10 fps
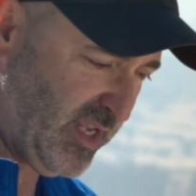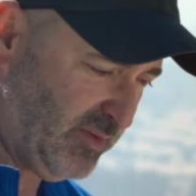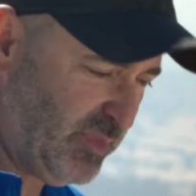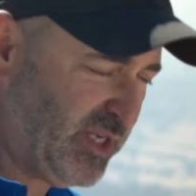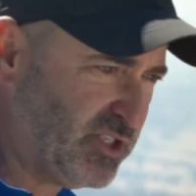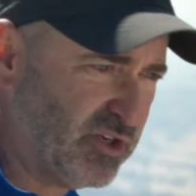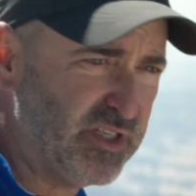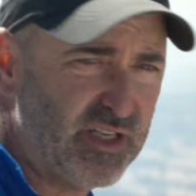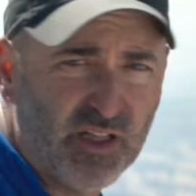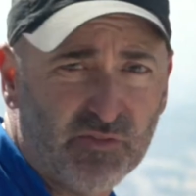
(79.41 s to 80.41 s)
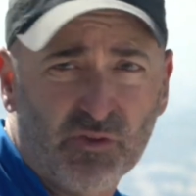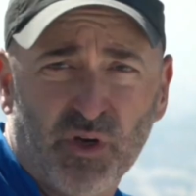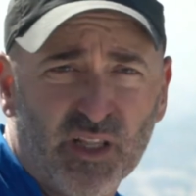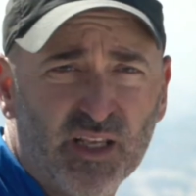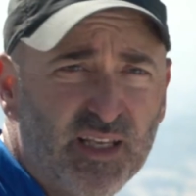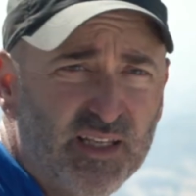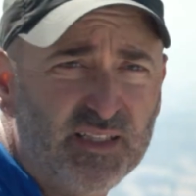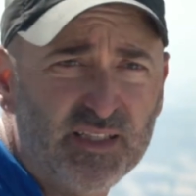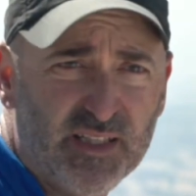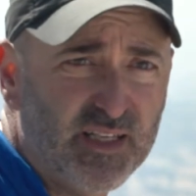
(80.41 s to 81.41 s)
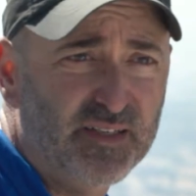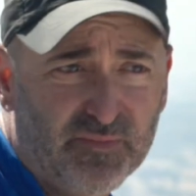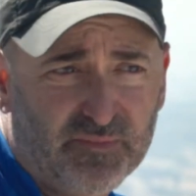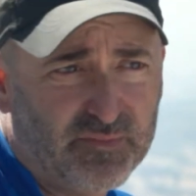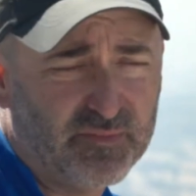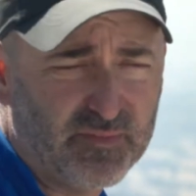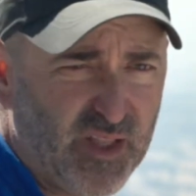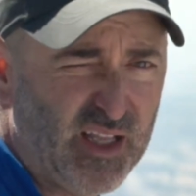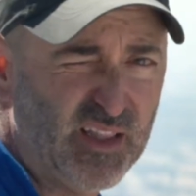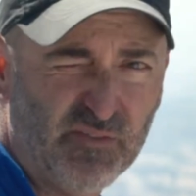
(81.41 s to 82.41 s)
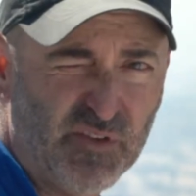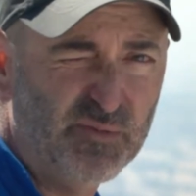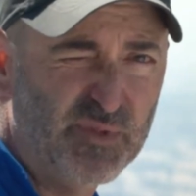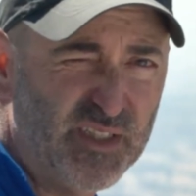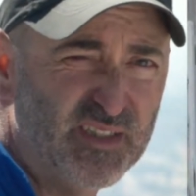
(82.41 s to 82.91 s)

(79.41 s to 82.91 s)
and made sure to tell every one of the kids that I loved them